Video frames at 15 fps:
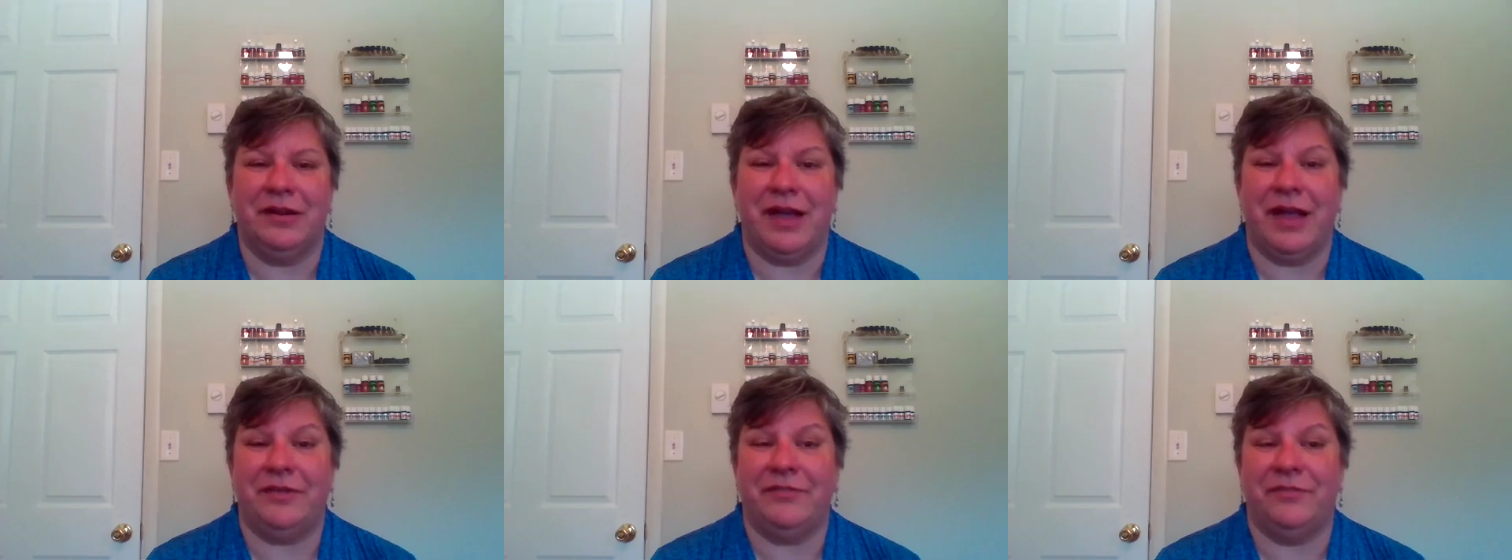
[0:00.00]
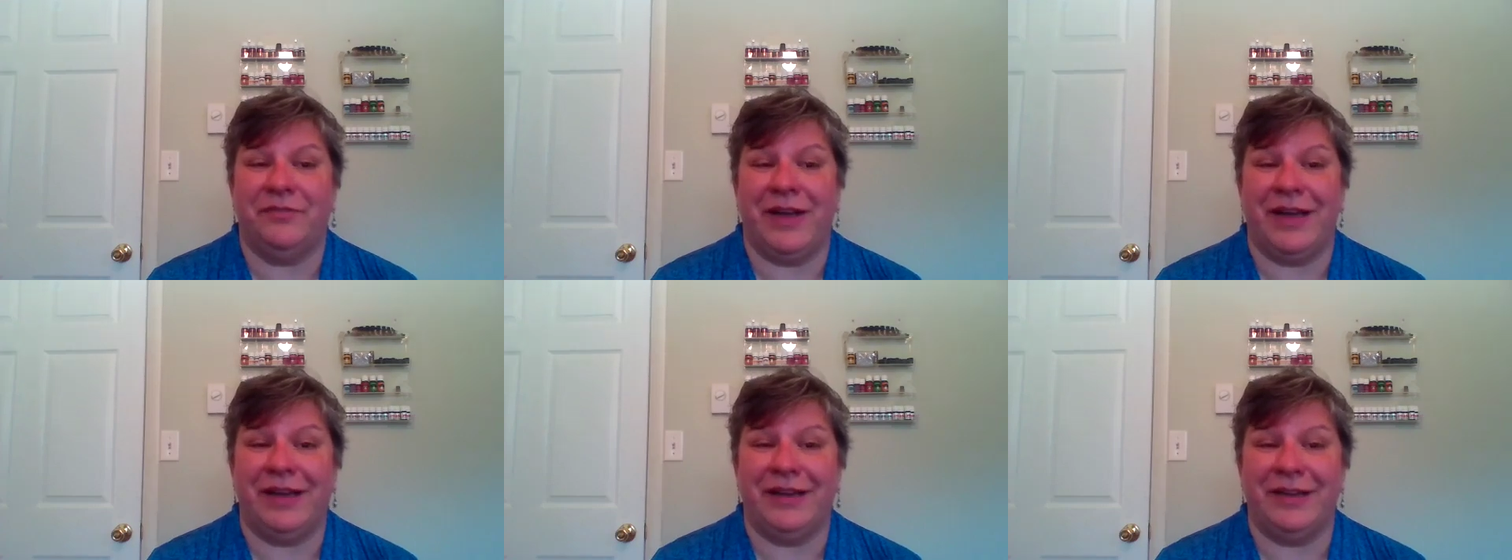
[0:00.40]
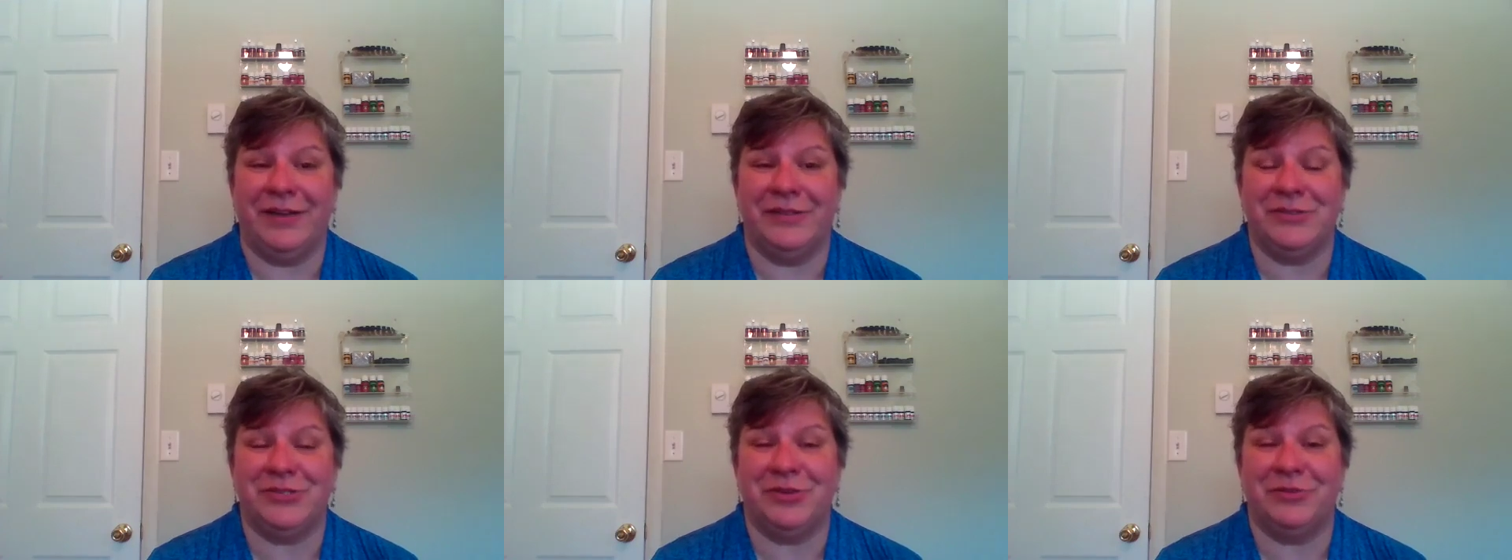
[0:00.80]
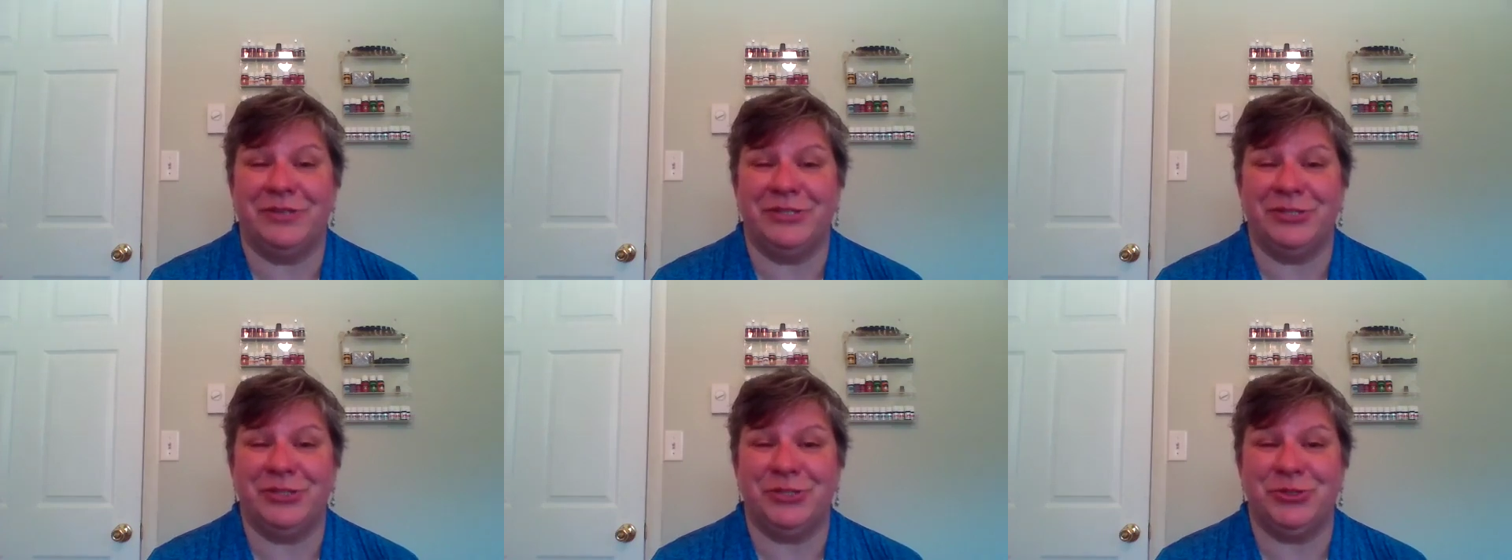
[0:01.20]
I find so
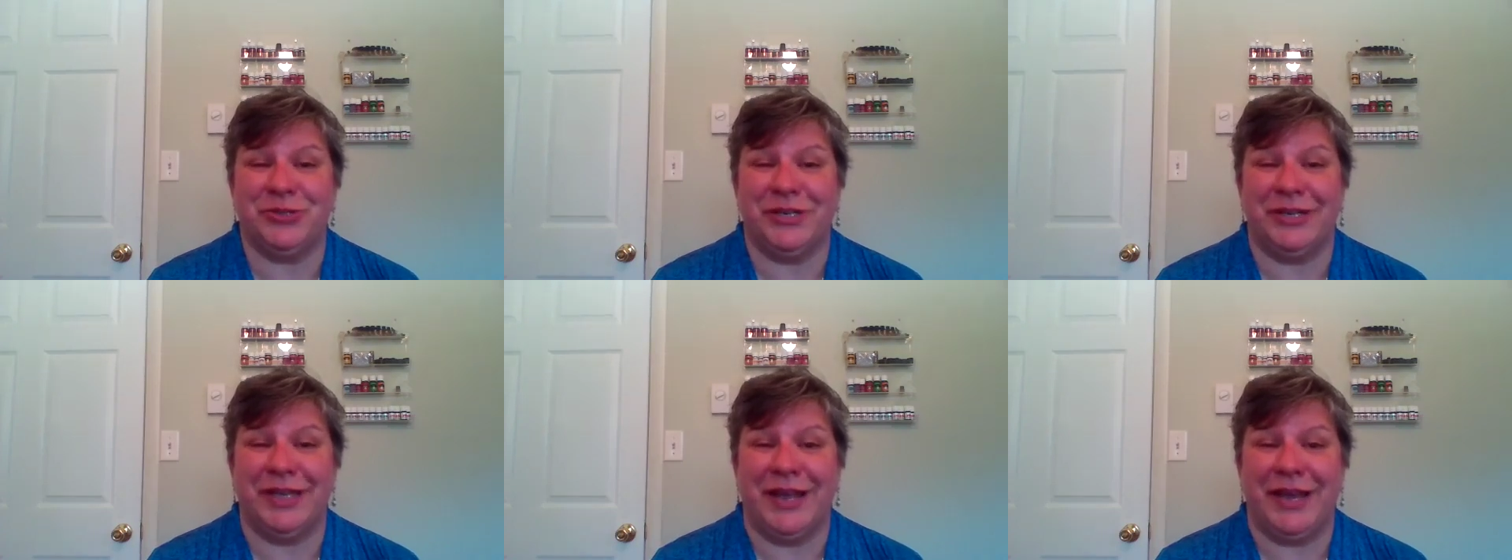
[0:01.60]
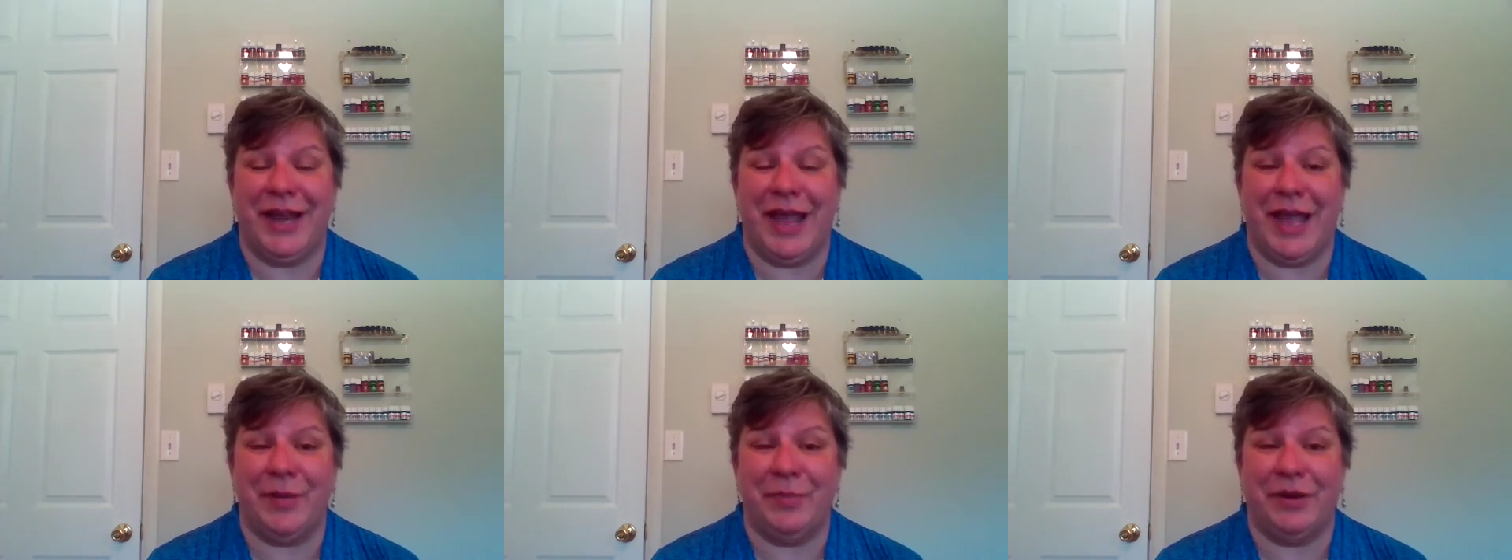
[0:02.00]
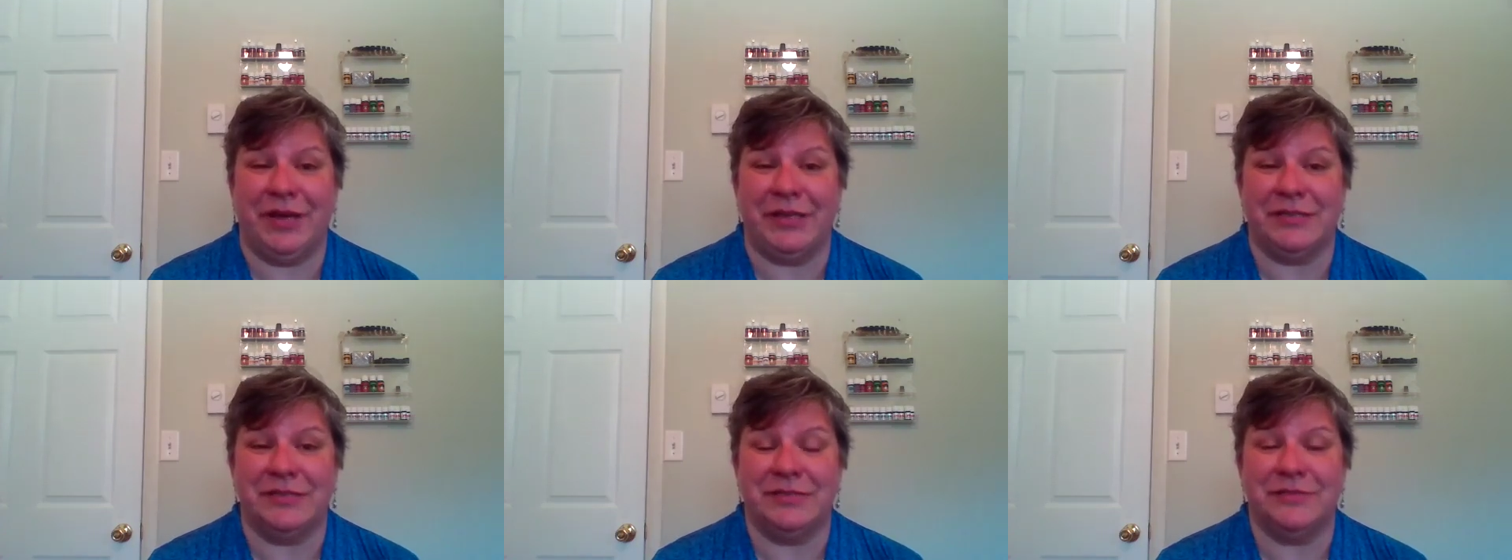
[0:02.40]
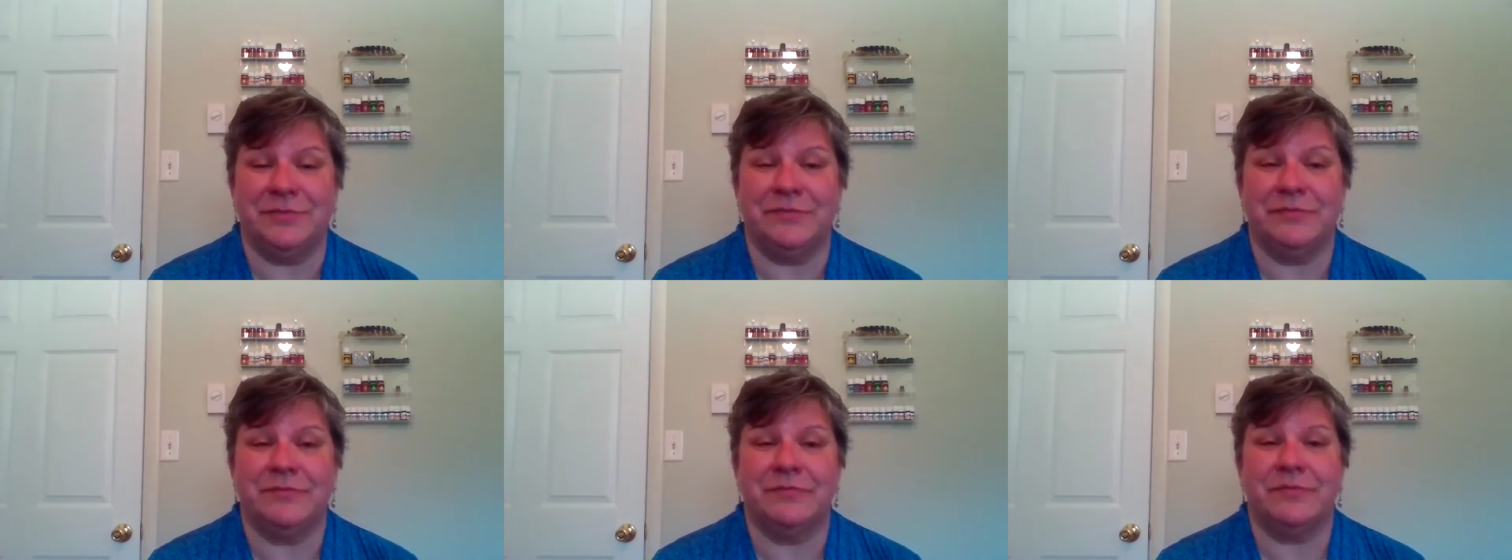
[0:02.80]
much joy and happiness.